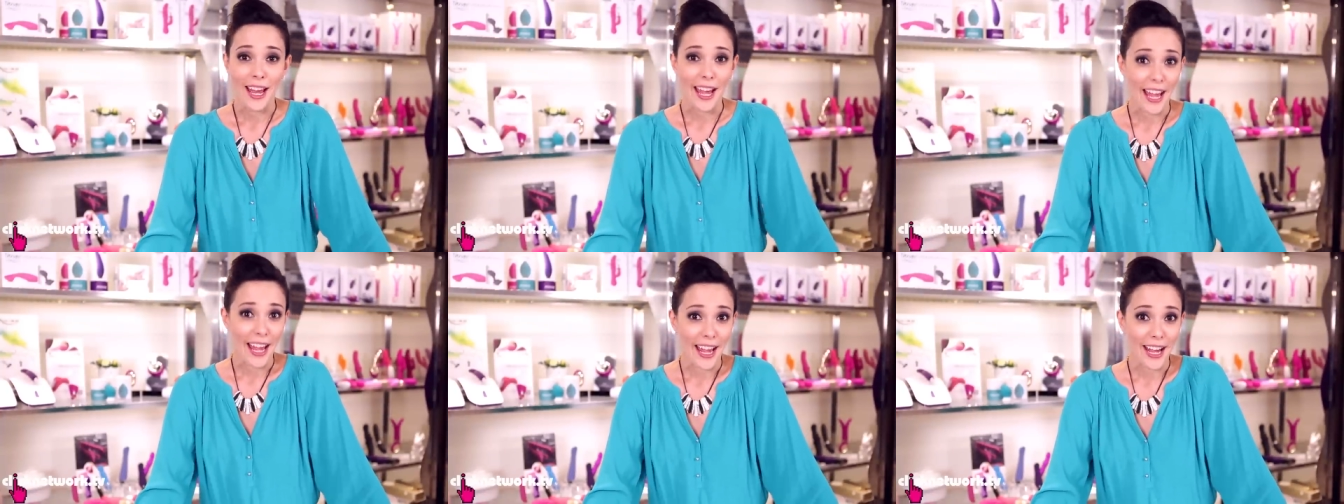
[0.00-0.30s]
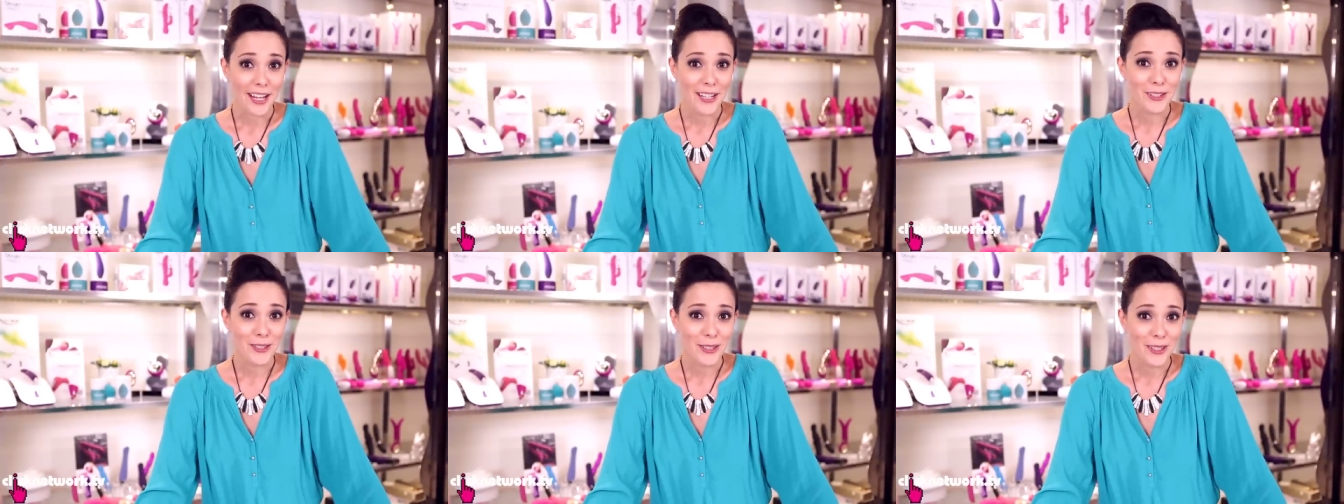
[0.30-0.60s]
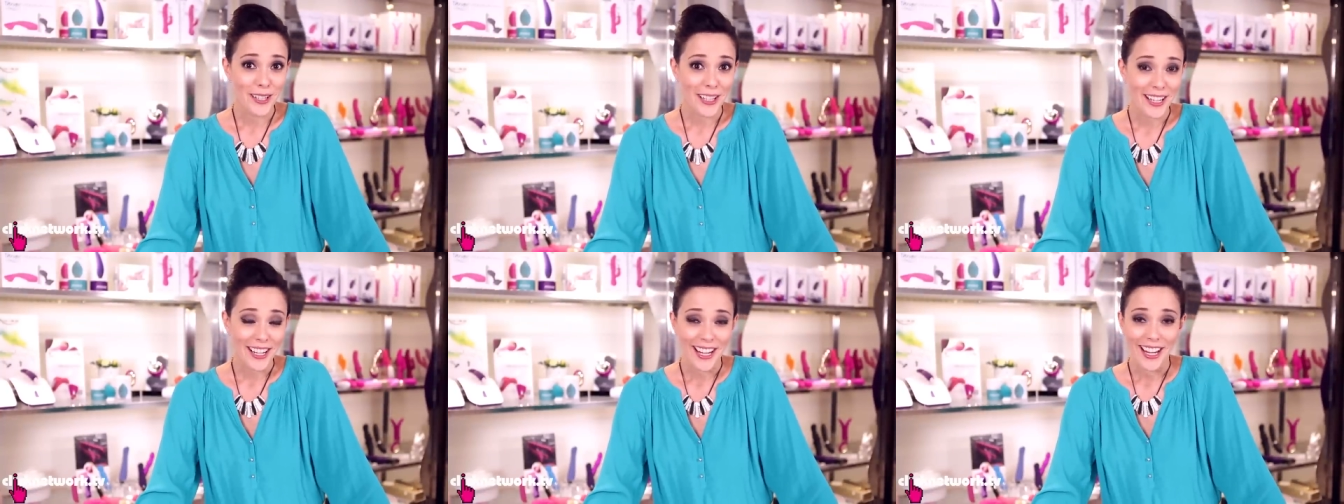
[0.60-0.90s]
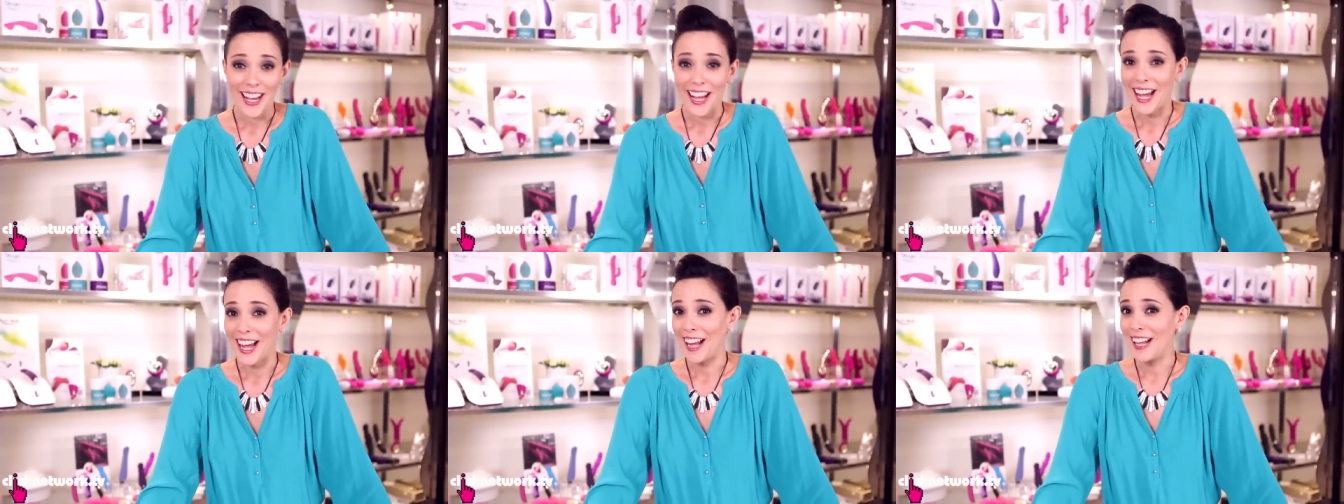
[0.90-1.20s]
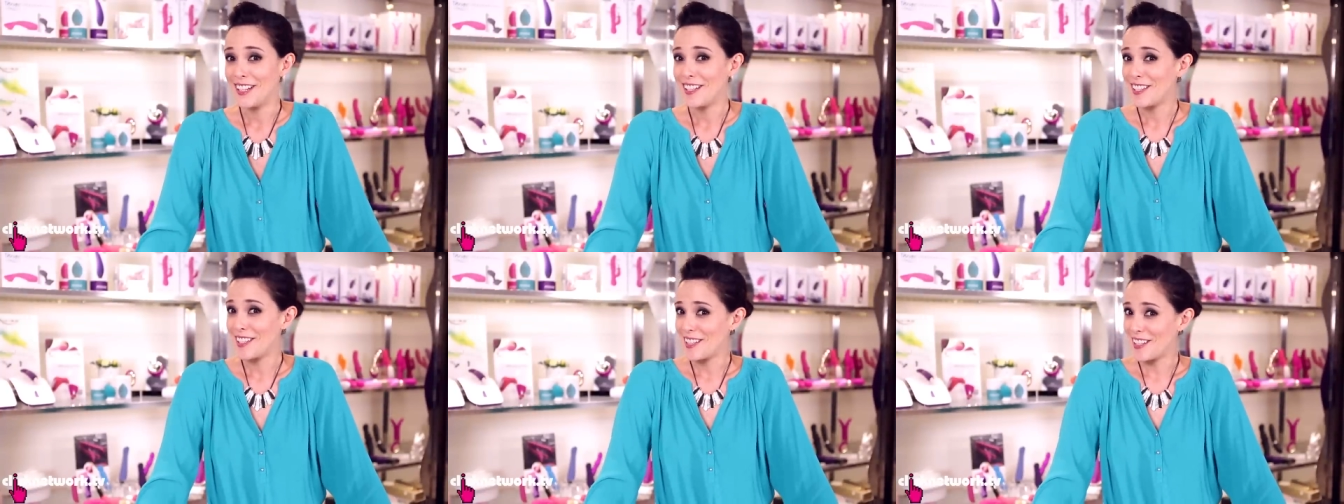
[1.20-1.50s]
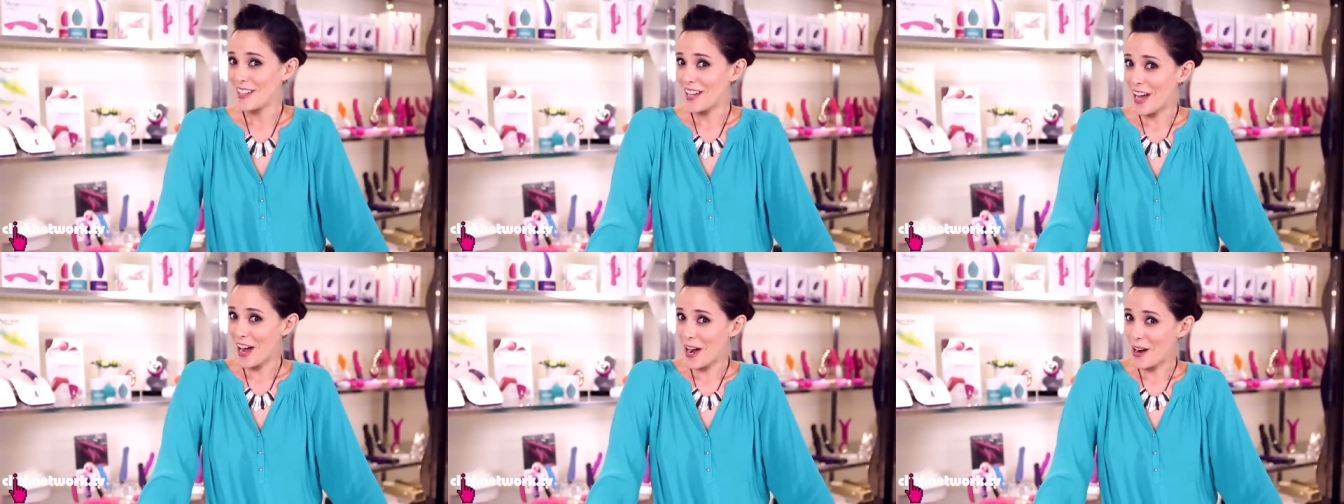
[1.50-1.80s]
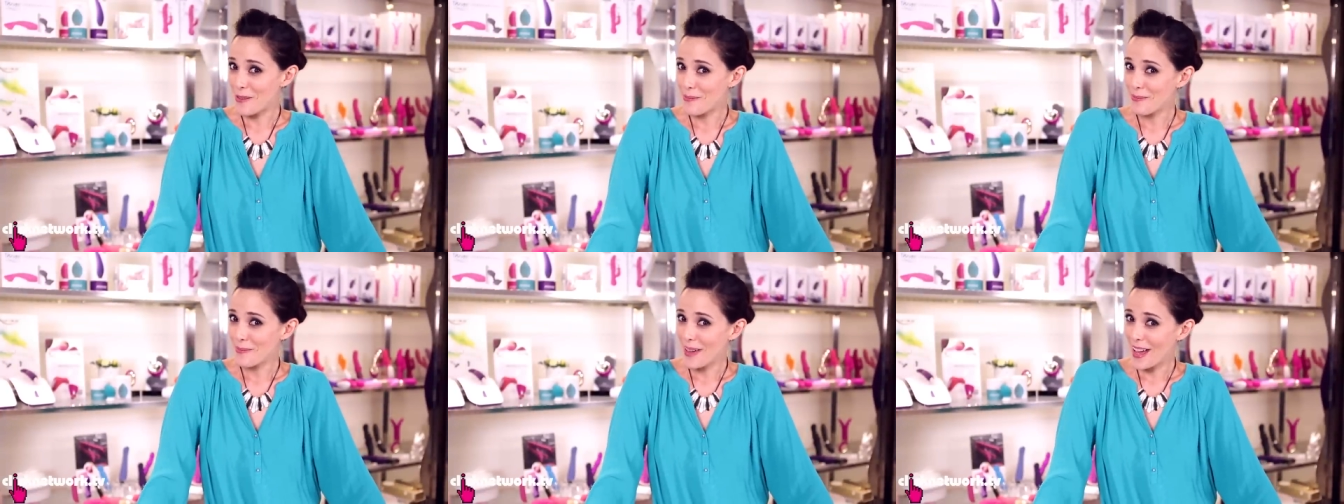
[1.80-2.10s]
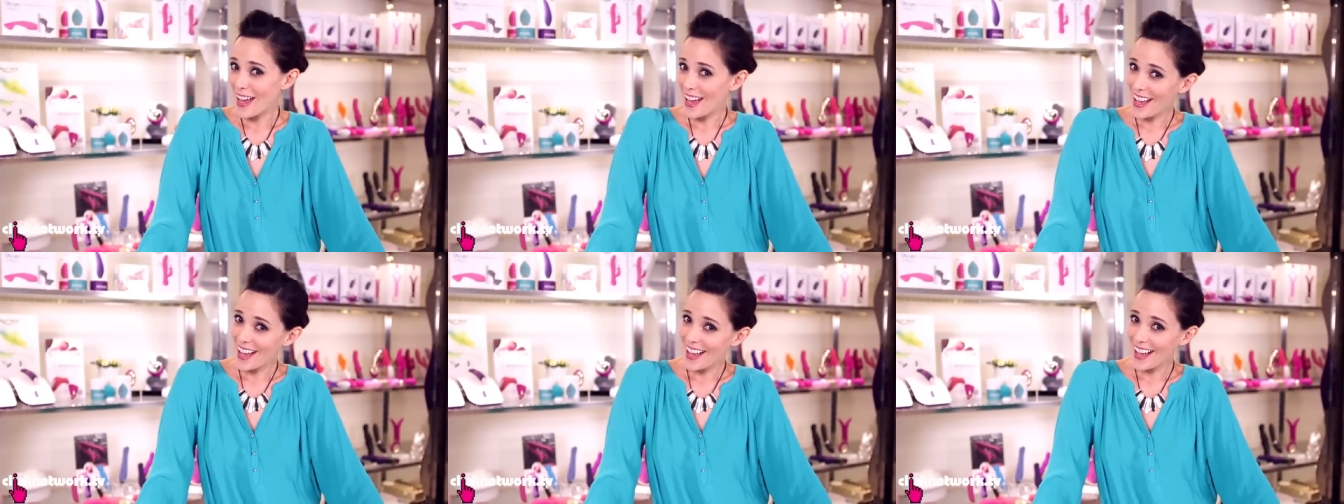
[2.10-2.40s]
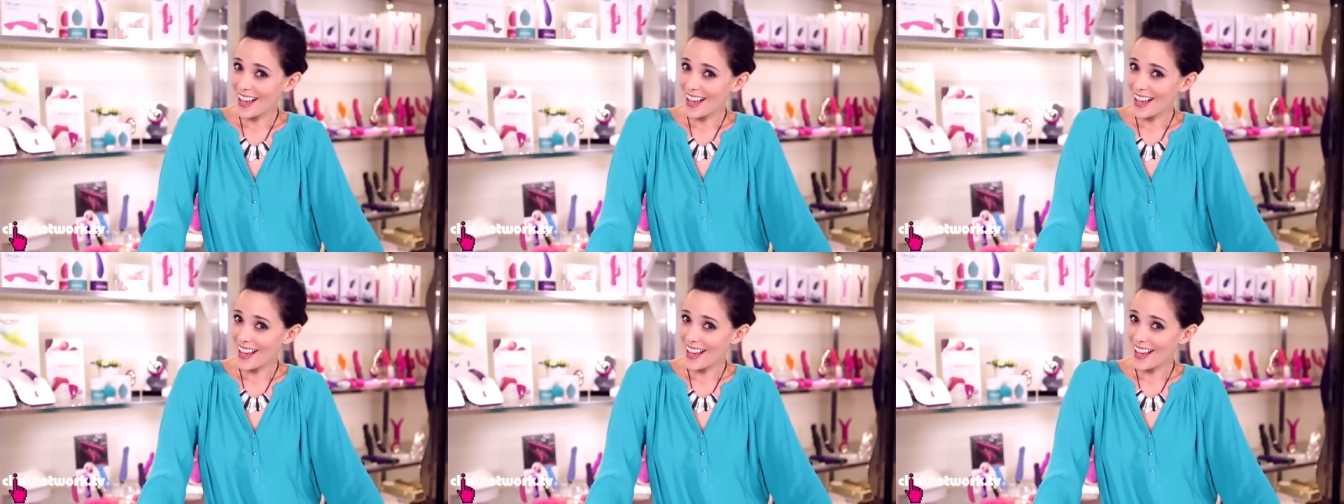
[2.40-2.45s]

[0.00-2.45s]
Android, and Xiaomi.